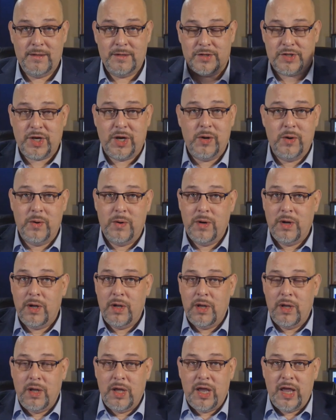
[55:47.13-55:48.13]
So
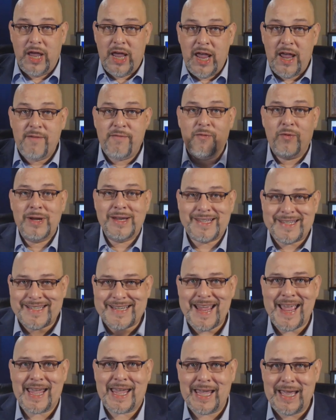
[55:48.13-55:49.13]
every
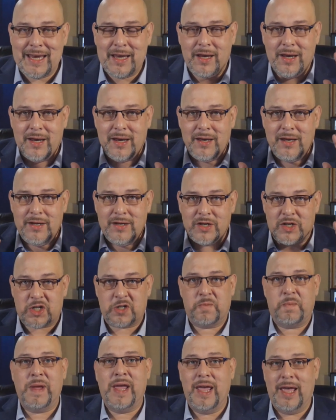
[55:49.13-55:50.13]
second you
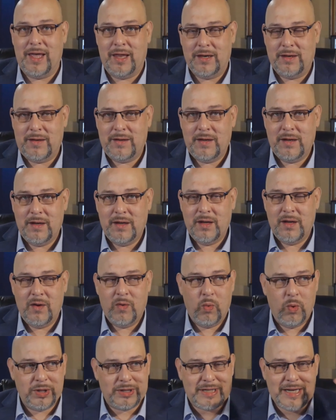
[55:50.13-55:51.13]
spend
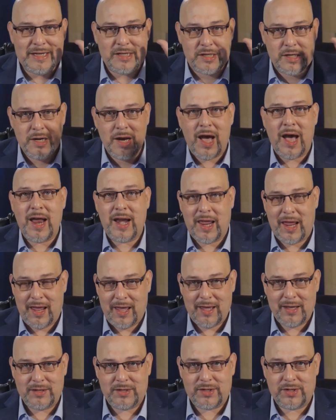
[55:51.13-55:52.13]
with these
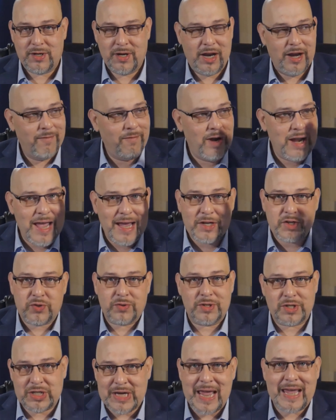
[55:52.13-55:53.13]
knotheads, every
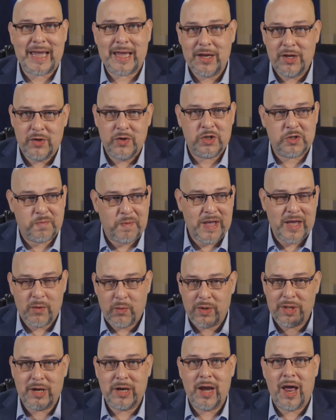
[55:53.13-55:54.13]
extra second you
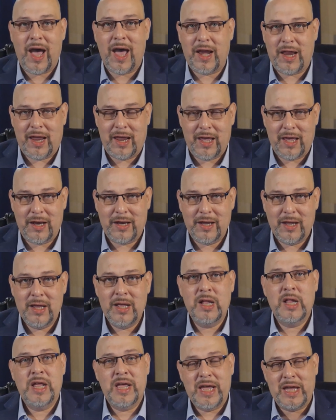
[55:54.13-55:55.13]
spend with a knothead
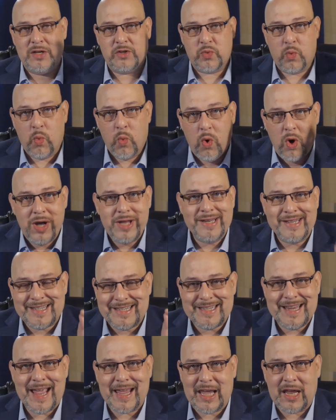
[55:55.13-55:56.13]
is one
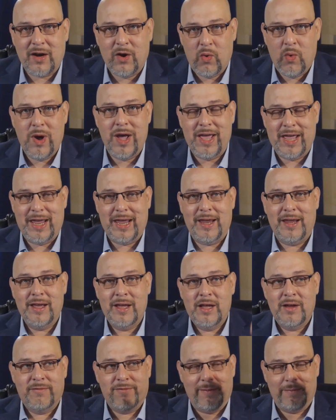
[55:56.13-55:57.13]
second away
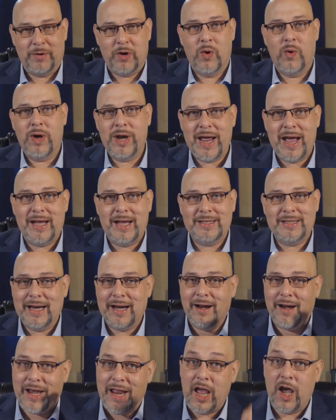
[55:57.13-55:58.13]
from going out
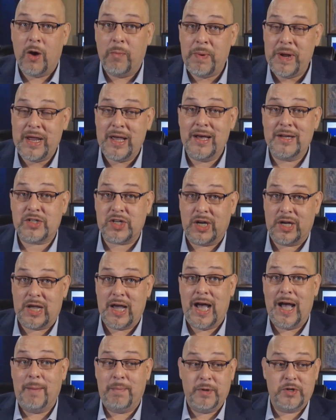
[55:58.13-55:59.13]
there and helping us
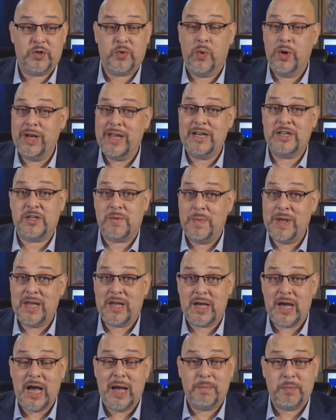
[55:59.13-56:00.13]
accomplish what needs to be
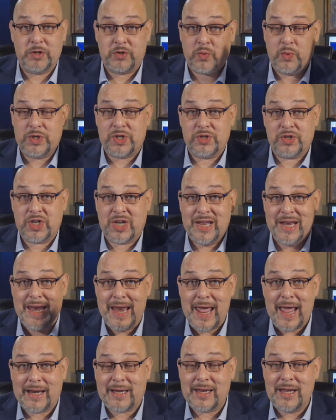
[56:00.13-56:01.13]
accomplished, which is
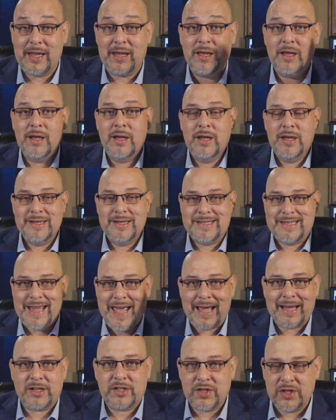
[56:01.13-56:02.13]
connecting
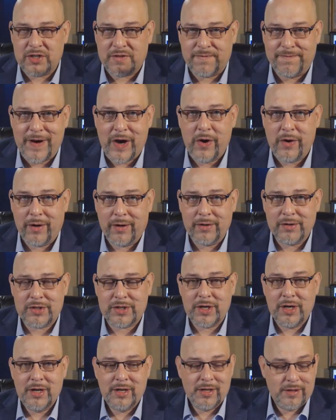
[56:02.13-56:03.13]
Texas
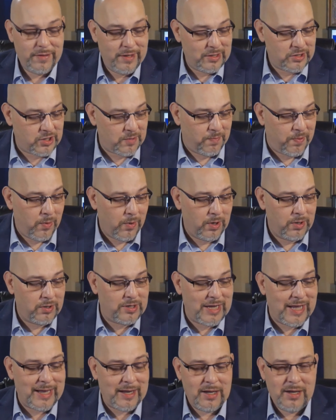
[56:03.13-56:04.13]
voters that support
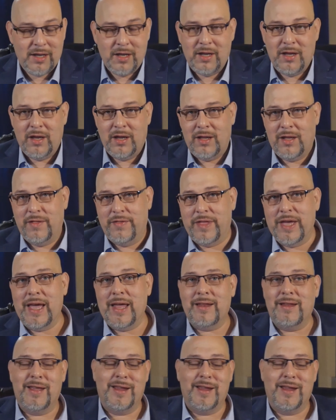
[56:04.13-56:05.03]
Texit that,